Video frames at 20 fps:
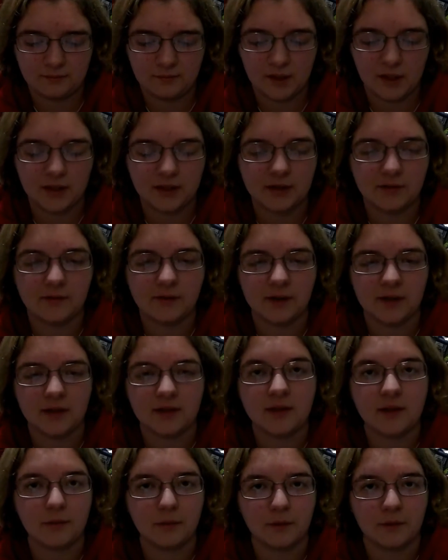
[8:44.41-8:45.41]
It's very
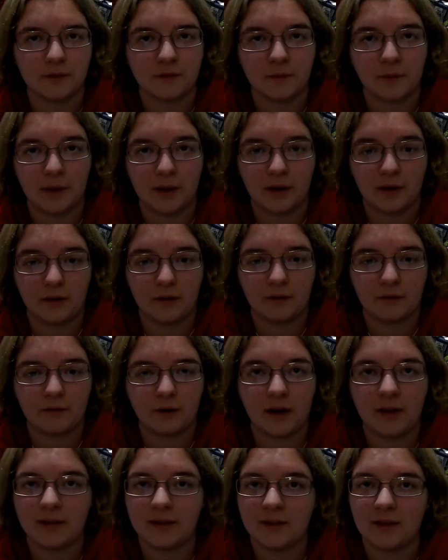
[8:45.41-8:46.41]
simple for me to
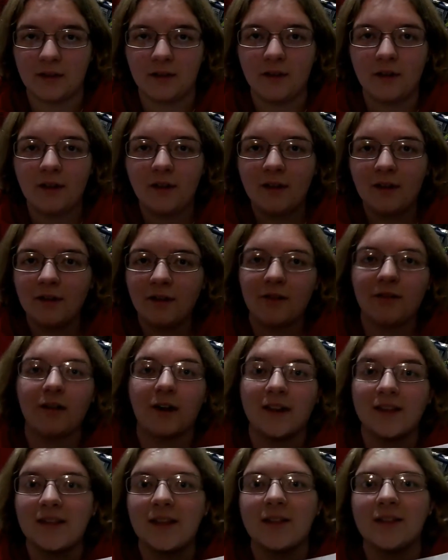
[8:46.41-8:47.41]

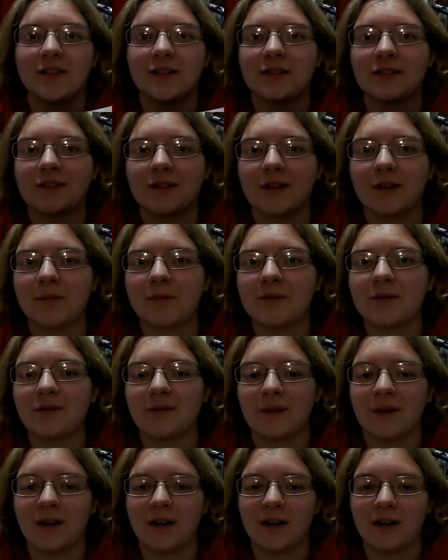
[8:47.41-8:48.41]
write these scripts
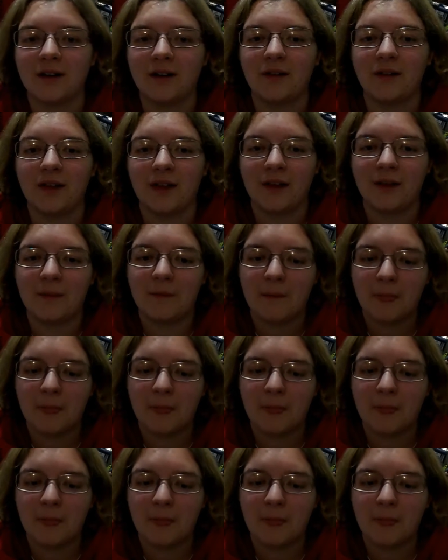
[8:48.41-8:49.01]
when I do that.